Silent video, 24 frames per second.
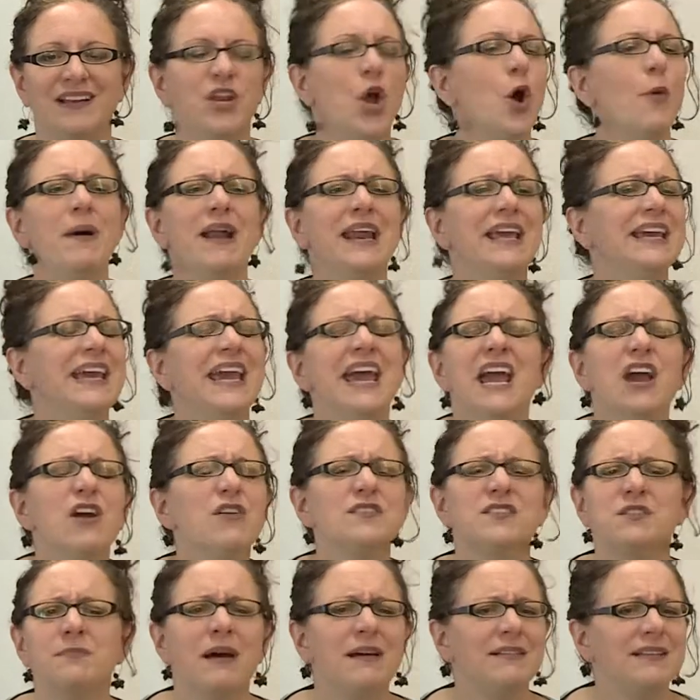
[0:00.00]
Nobody
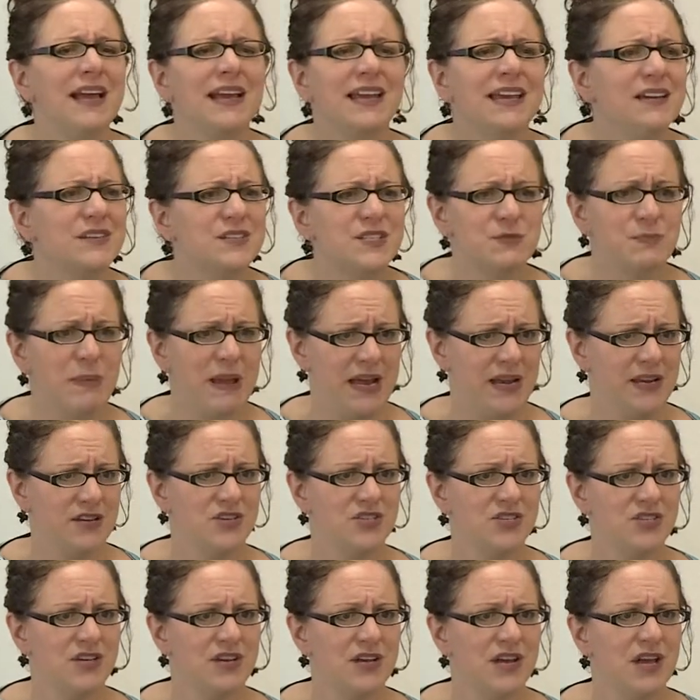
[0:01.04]
cares about that kid's
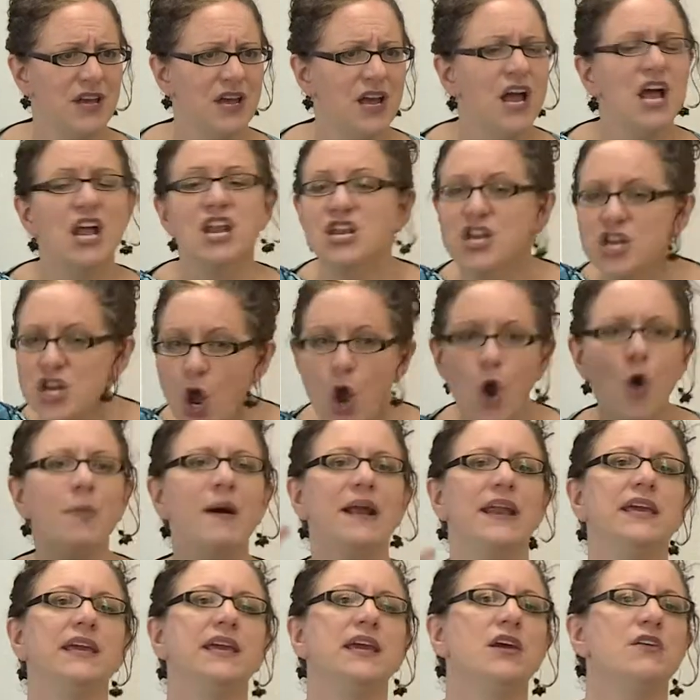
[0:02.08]
Spanish.
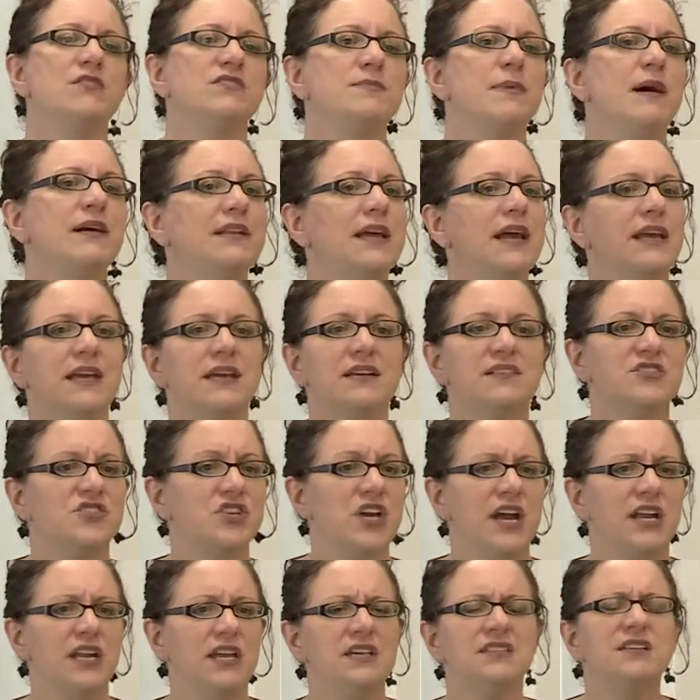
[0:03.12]
Nobody cares about that kid's
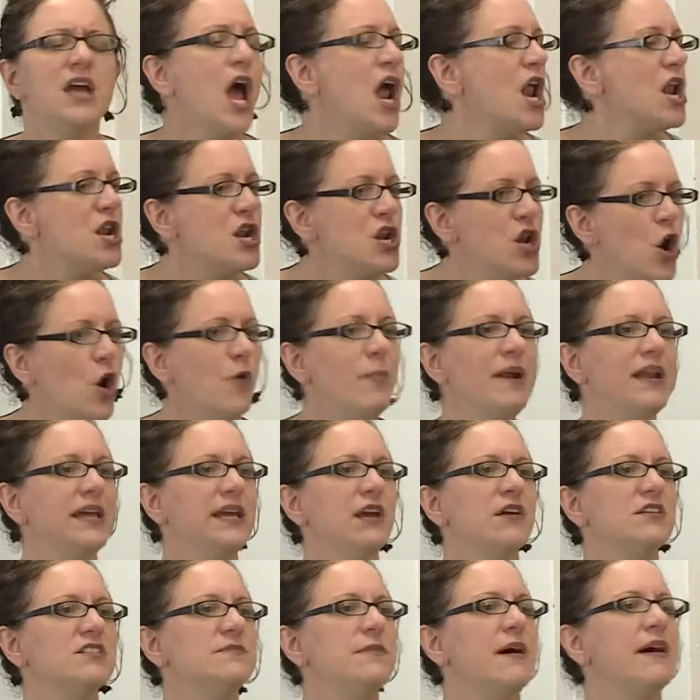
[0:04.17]
Chinese. Nobody
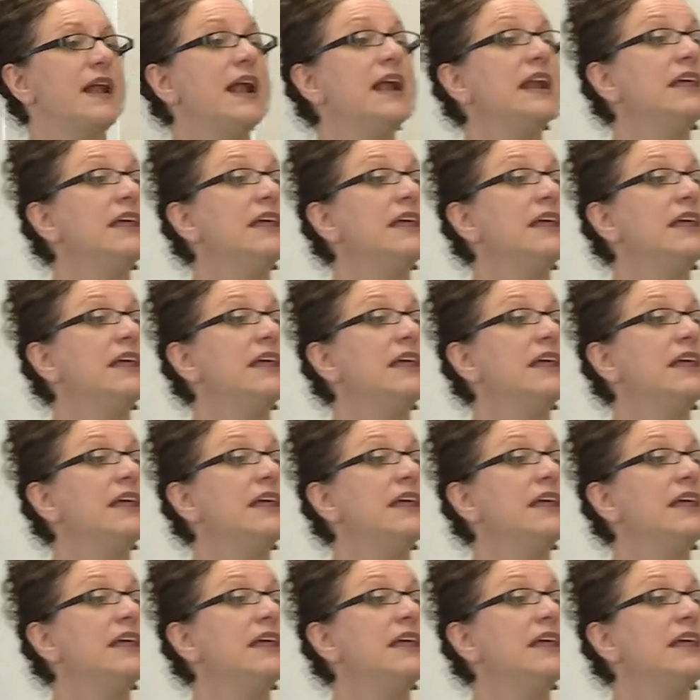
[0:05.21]
cares about